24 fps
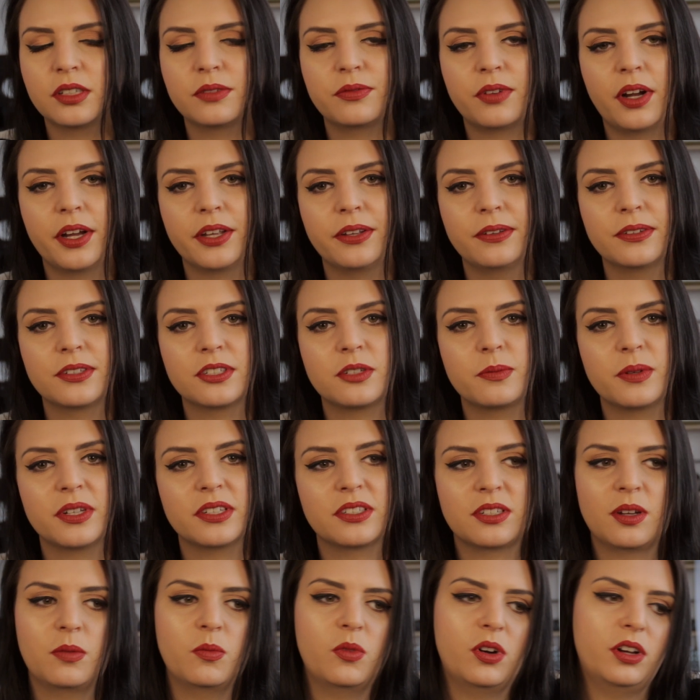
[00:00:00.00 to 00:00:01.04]
off, I used to be
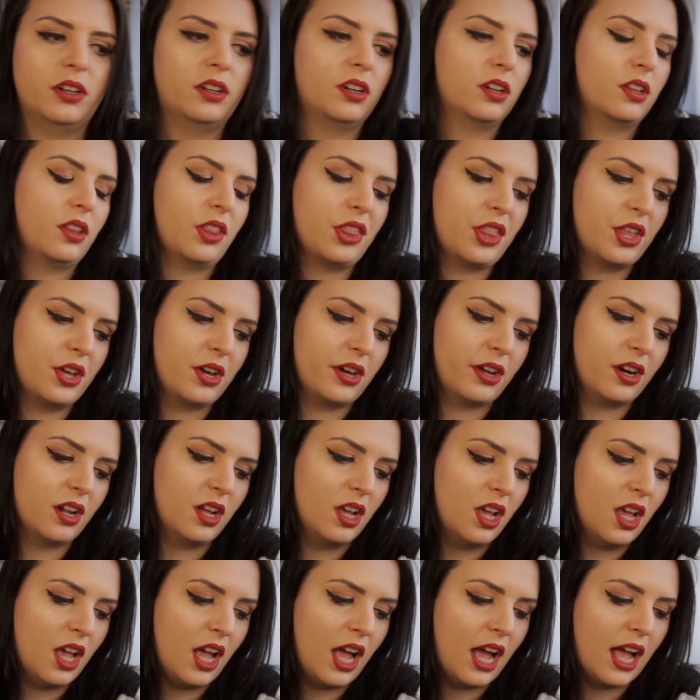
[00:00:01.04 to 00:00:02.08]
someone that
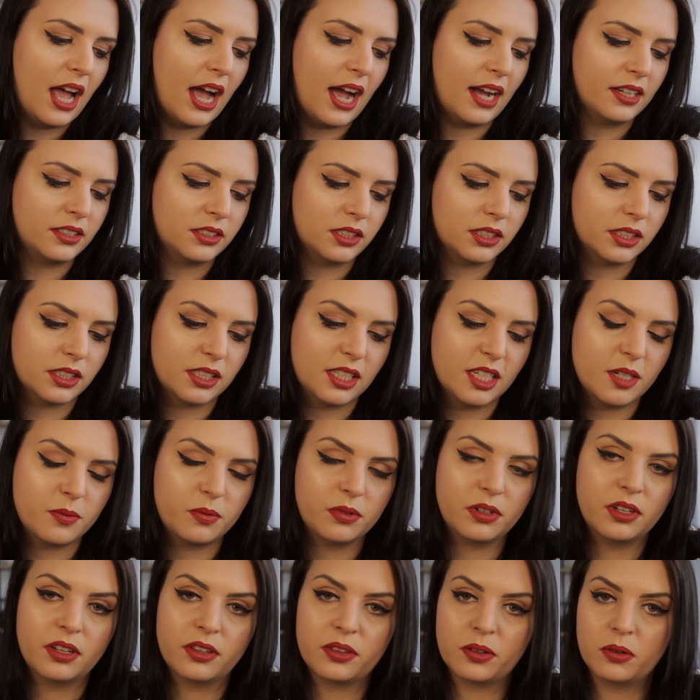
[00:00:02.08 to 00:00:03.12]
had to sleep
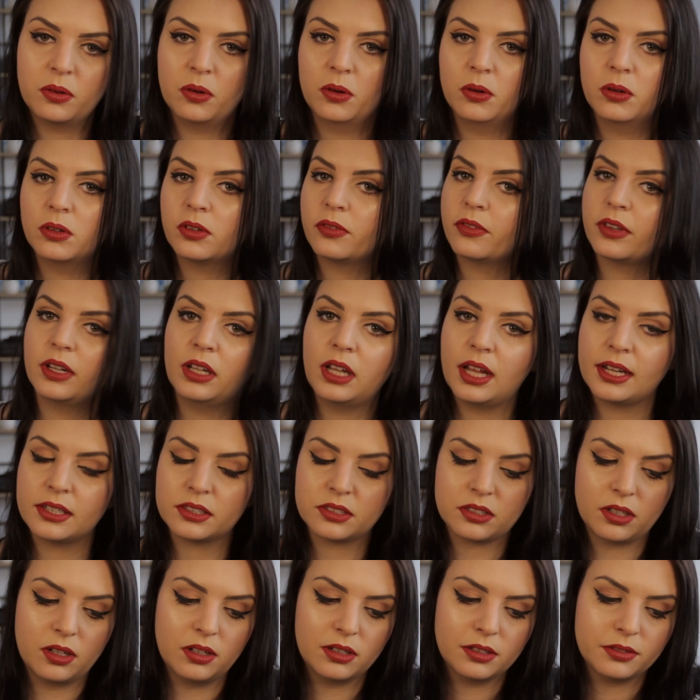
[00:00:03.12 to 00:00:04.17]
with all of the
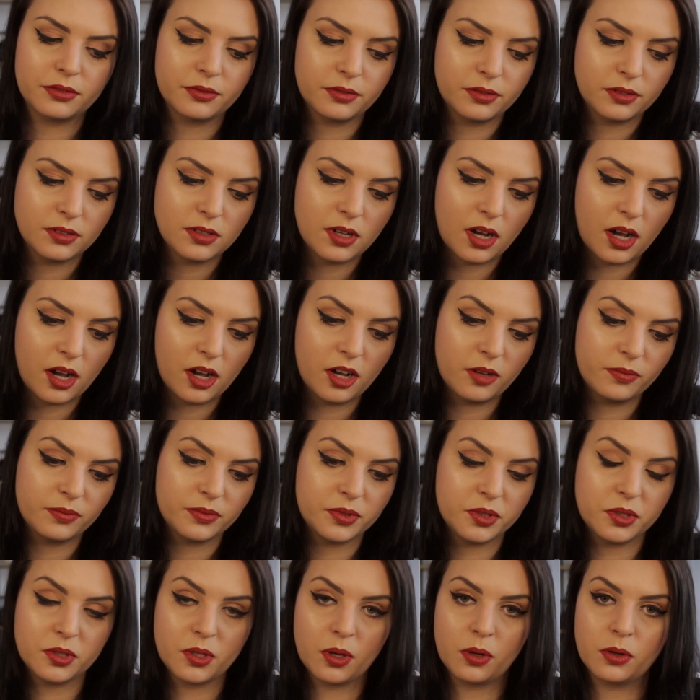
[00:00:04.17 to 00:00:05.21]
lights off,
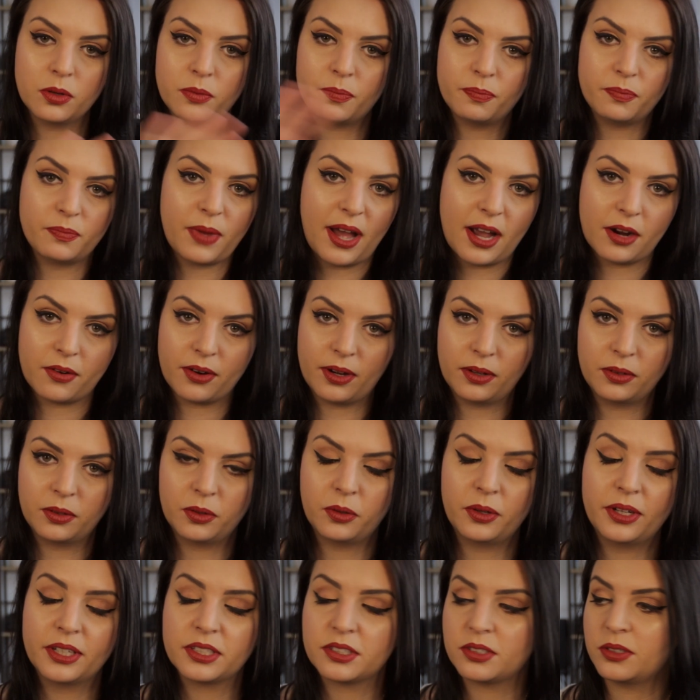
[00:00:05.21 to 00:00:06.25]
no background
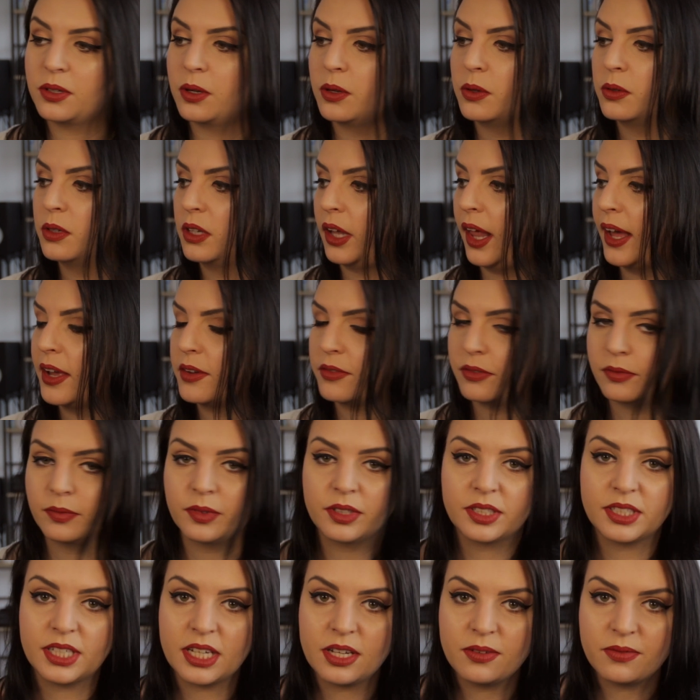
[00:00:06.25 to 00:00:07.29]
noise, no light from
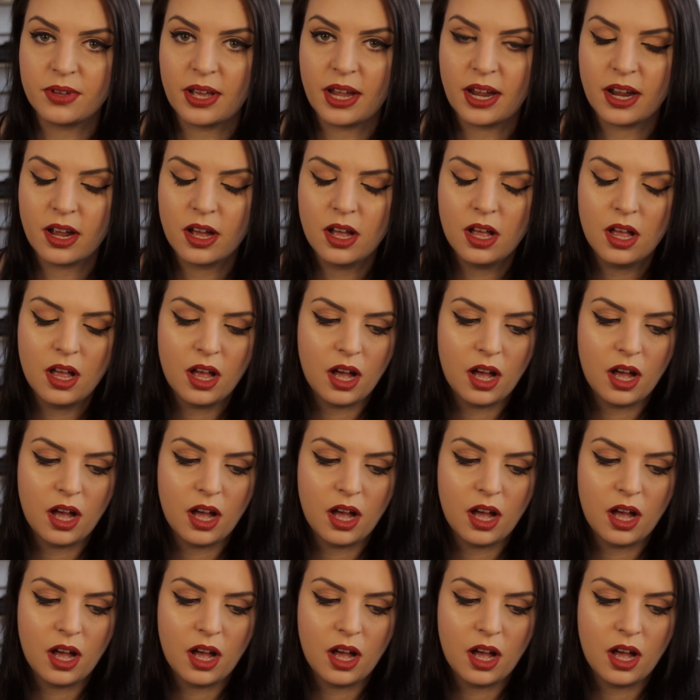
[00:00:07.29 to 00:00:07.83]
the TV.